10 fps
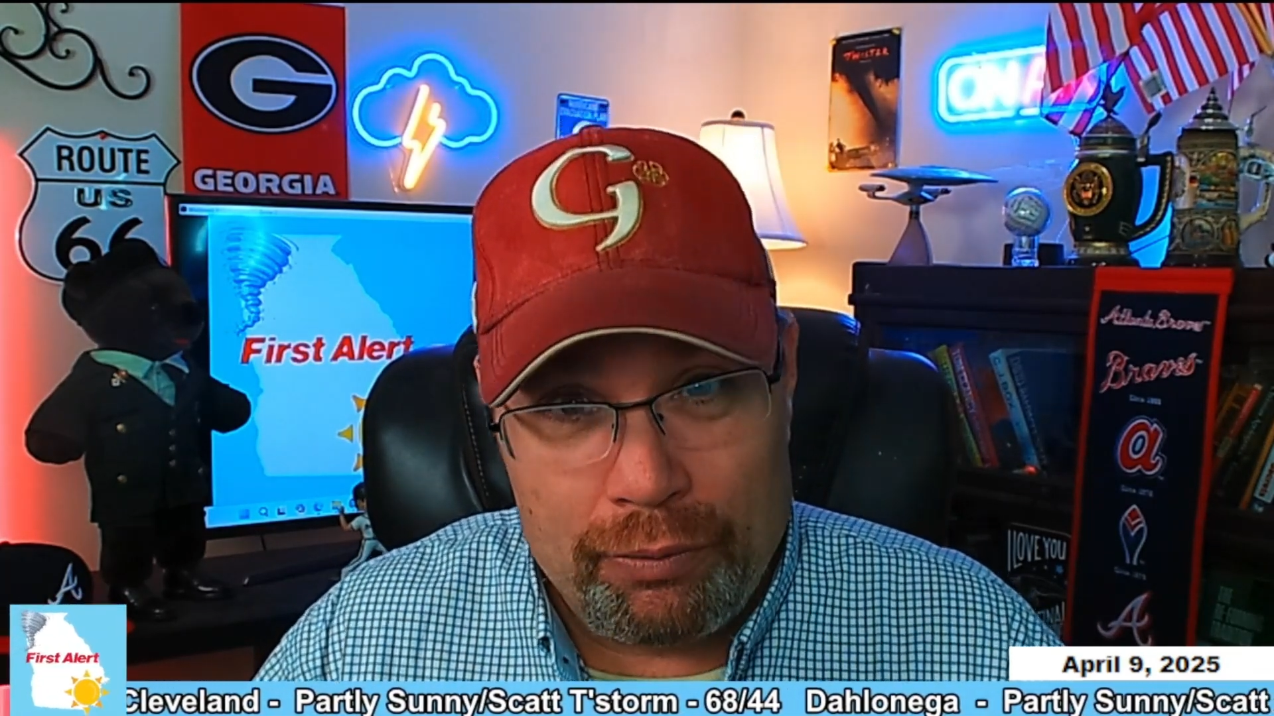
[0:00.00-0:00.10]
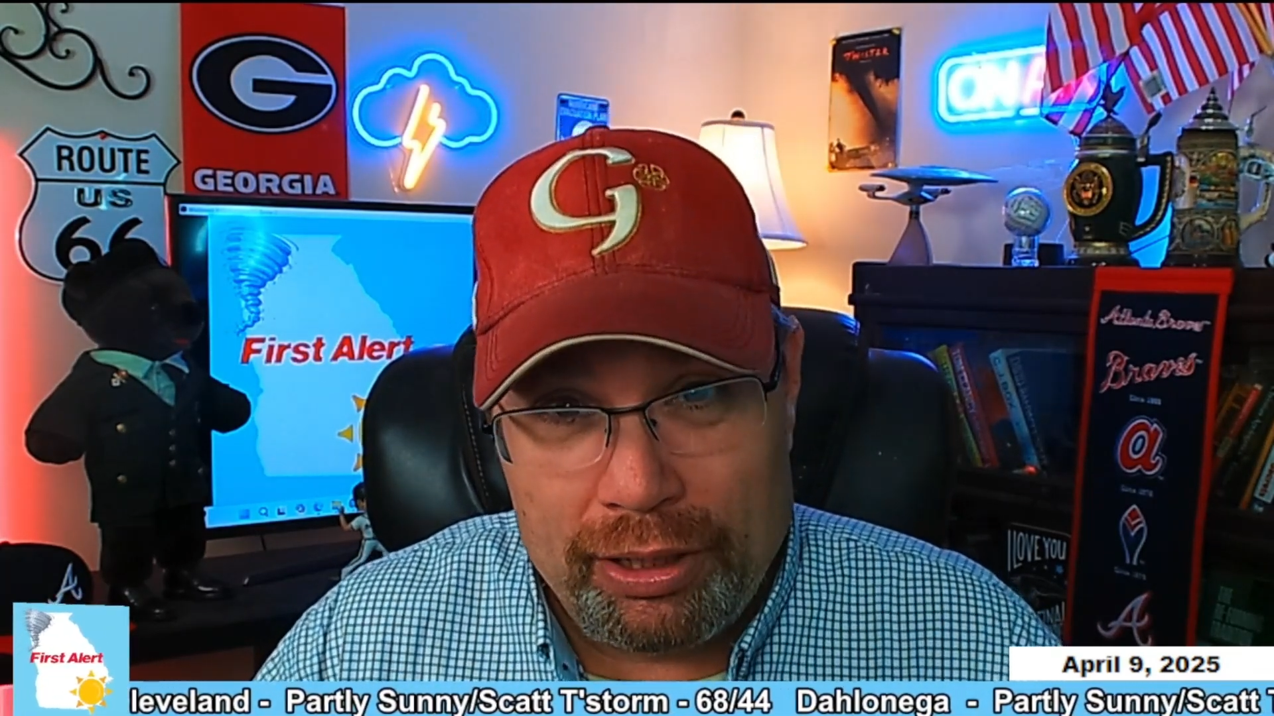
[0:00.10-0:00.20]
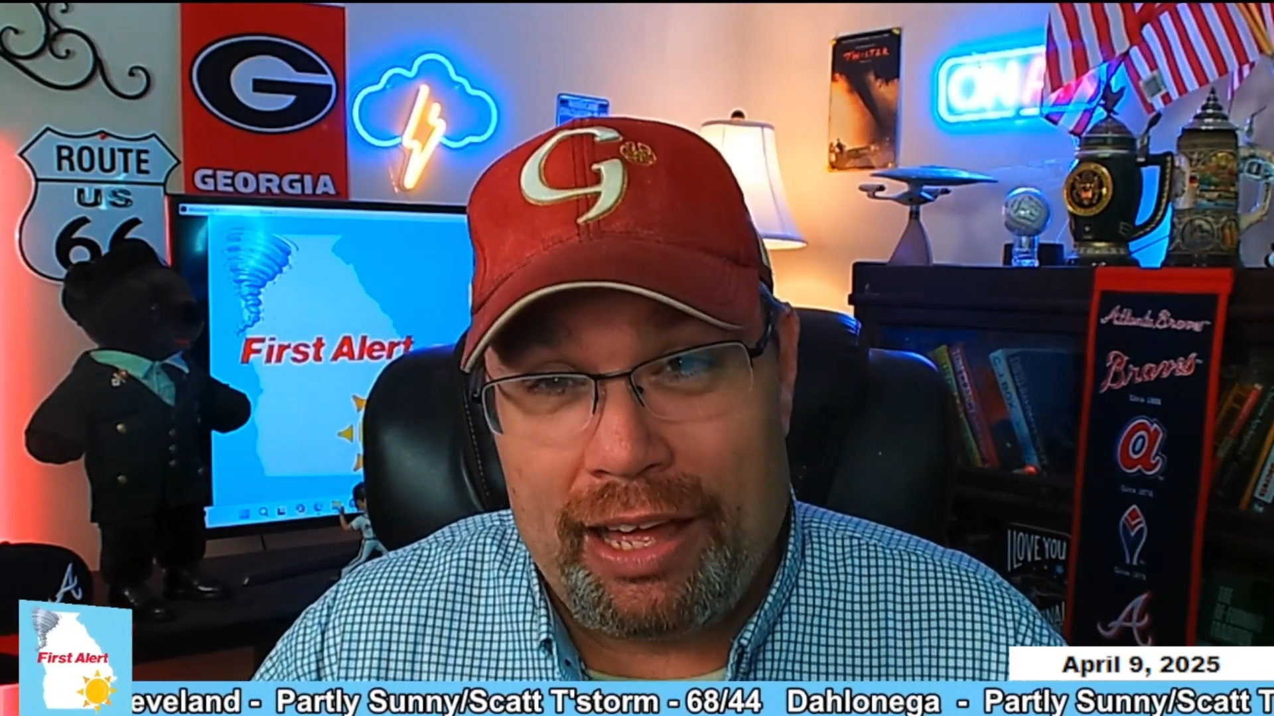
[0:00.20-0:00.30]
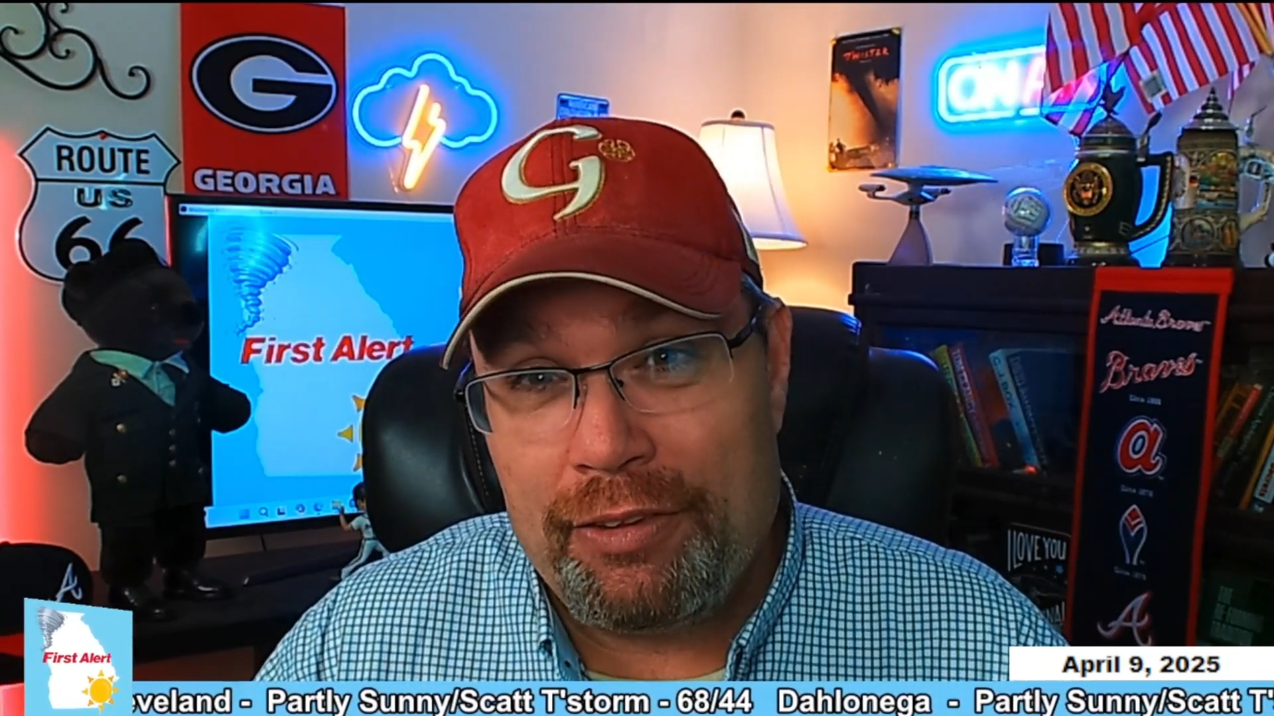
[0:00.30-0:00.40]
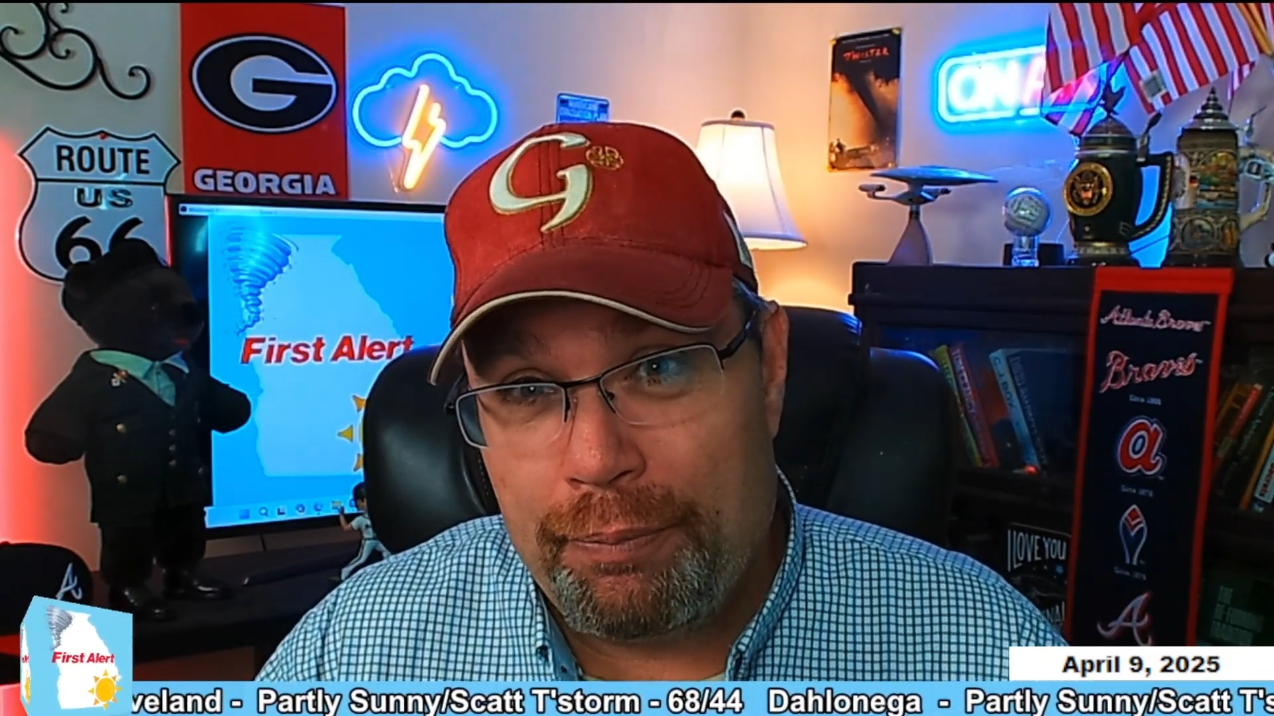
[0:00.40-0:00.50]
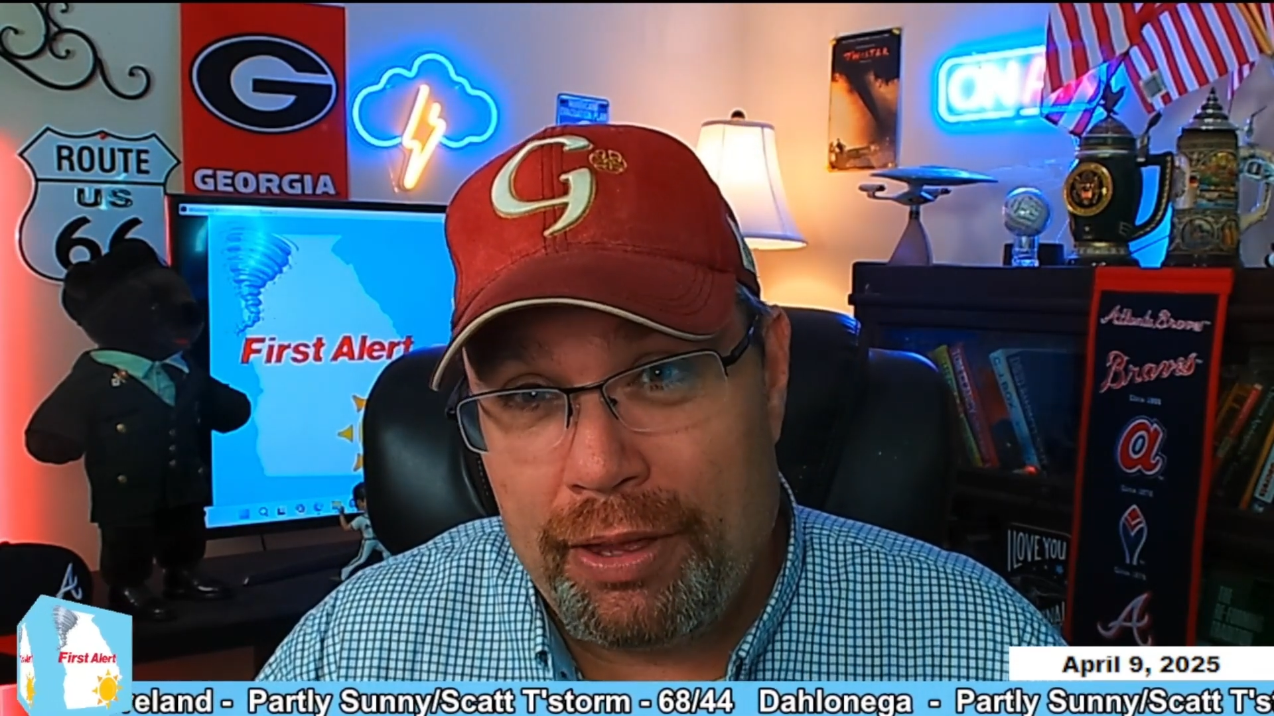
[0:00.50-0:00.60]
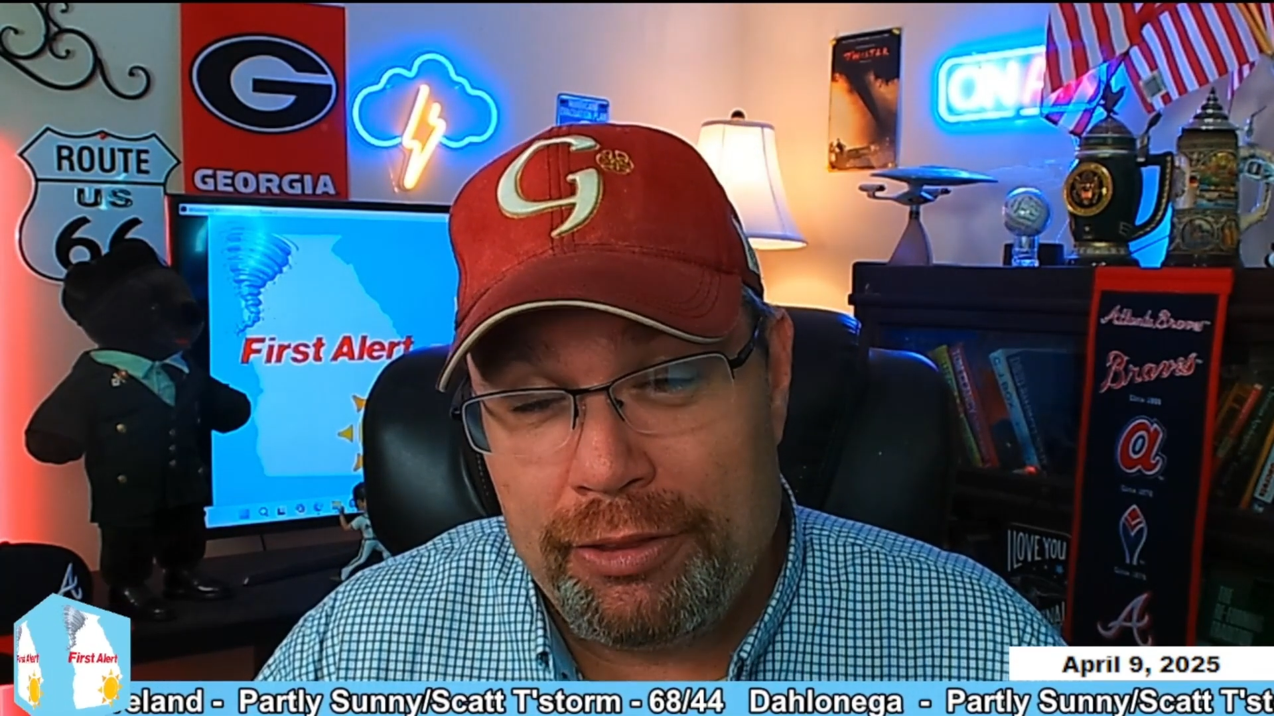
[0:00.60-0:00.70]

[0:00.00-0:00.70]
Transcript: I will have